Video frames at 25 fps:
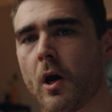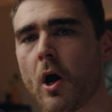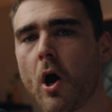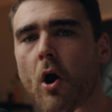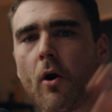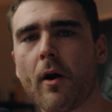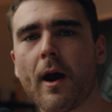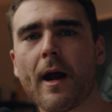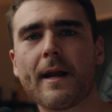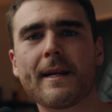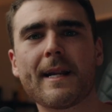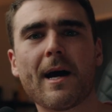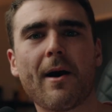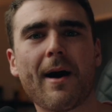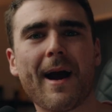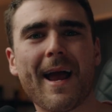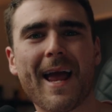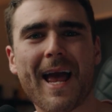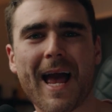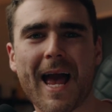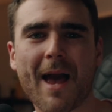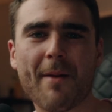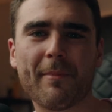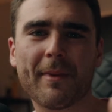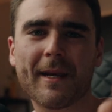Alright, now
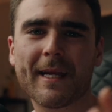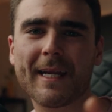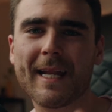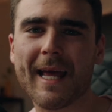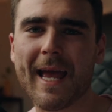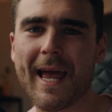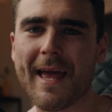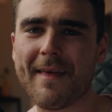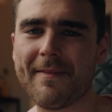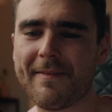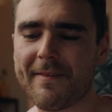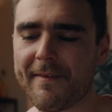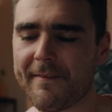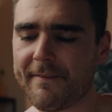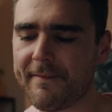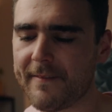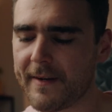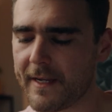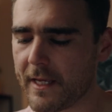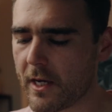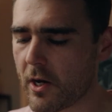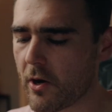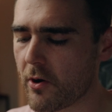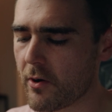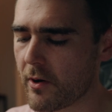I'm going to end the
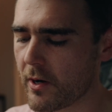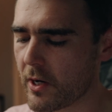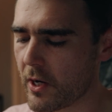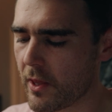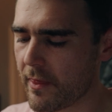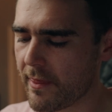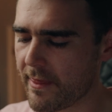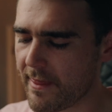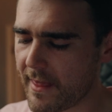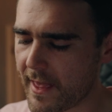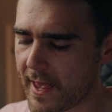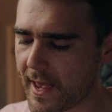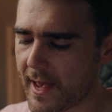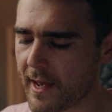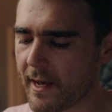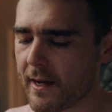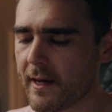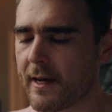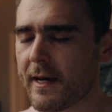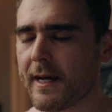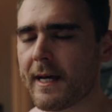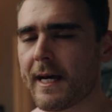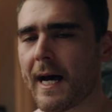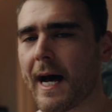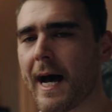video there,
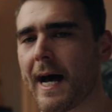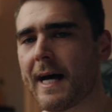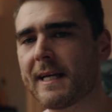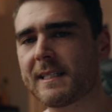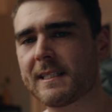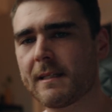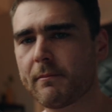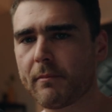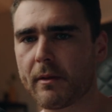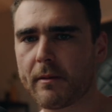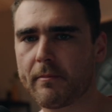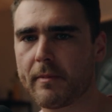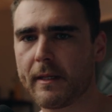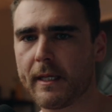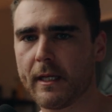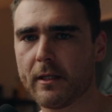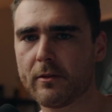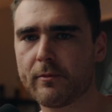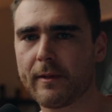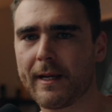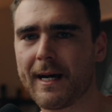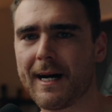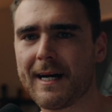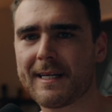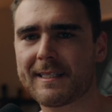simply because
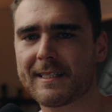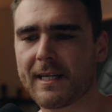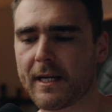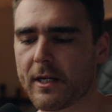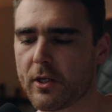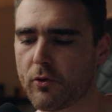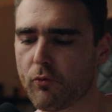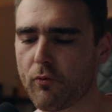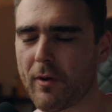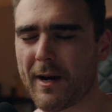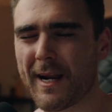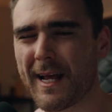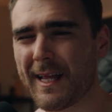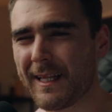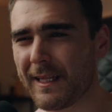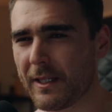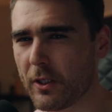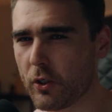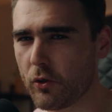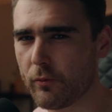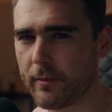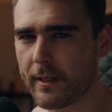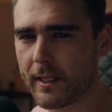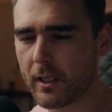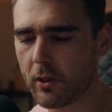we are starting to run a
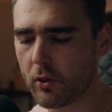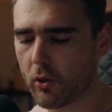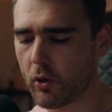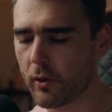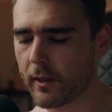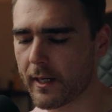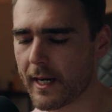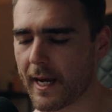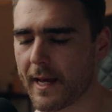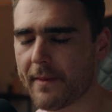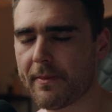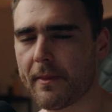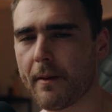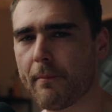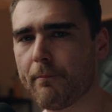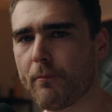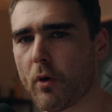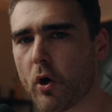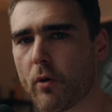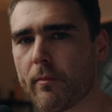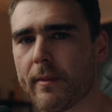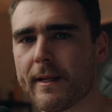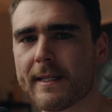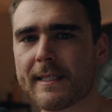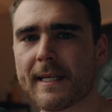little bit longer at the
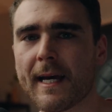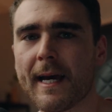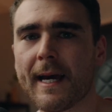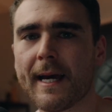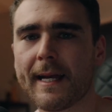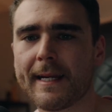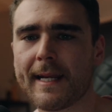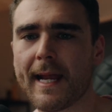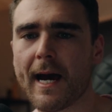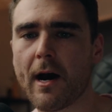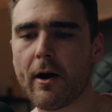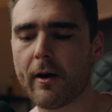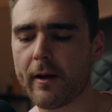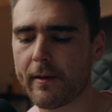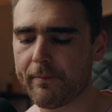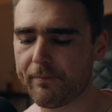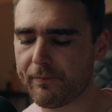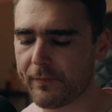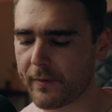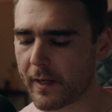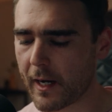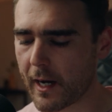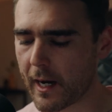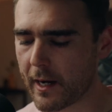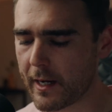moment. Now,
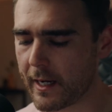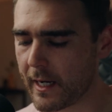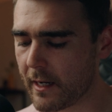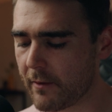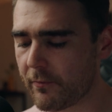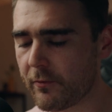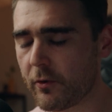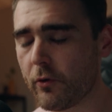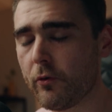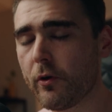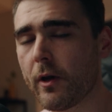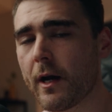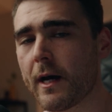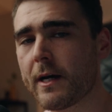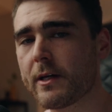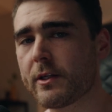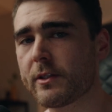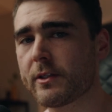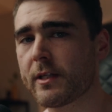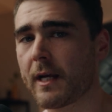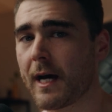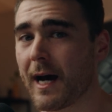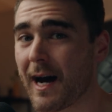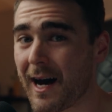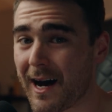if you
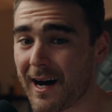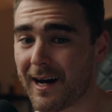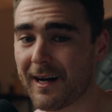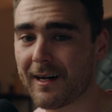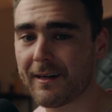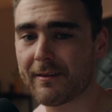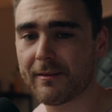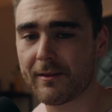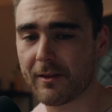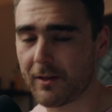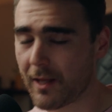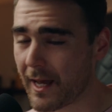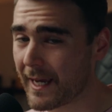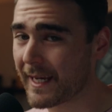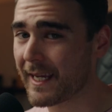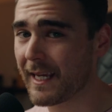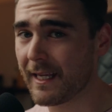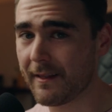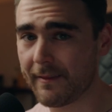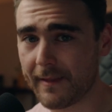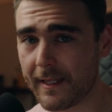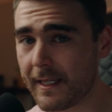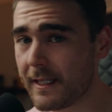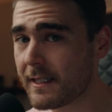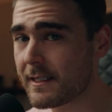guys are
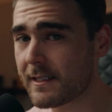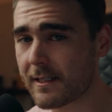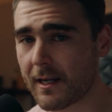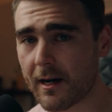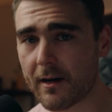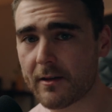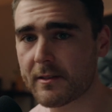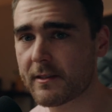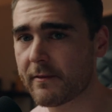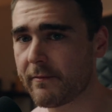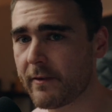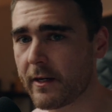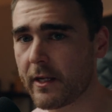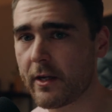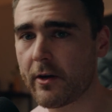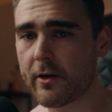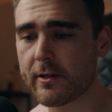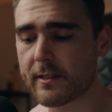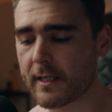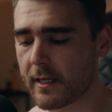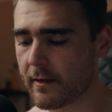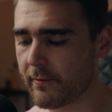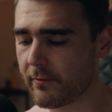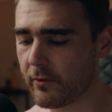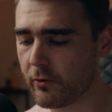liking these styles of
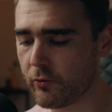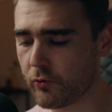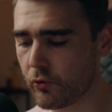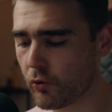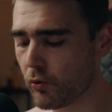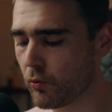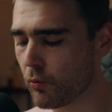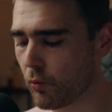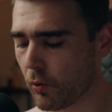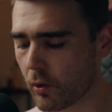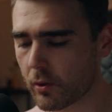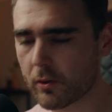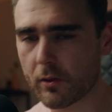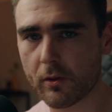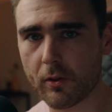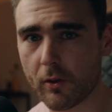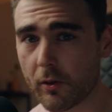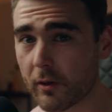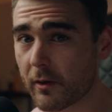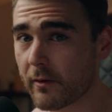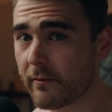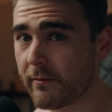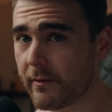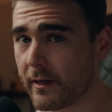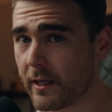videos, and if you do want
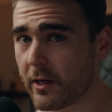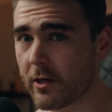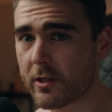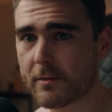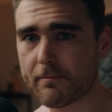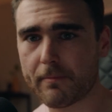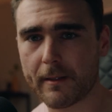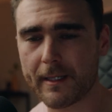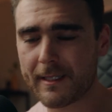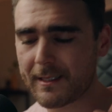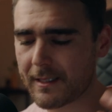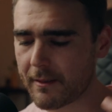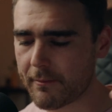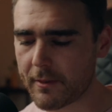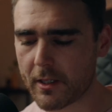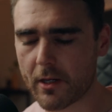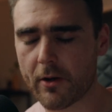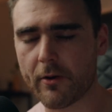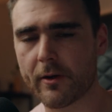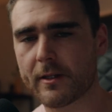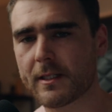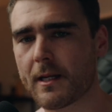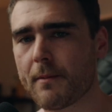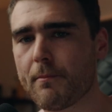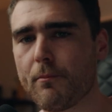longer videos, please let me know,
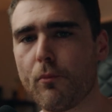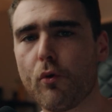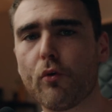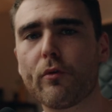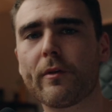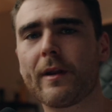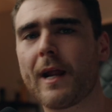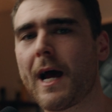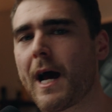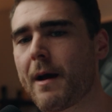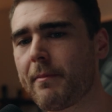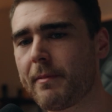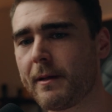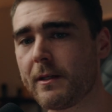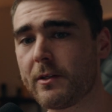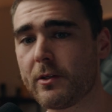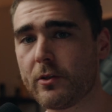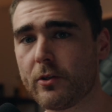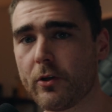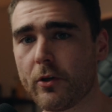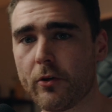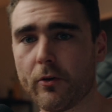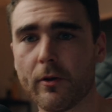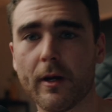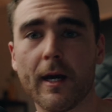because I'm more than happy to
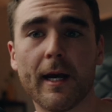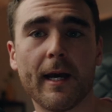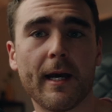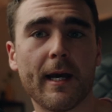do,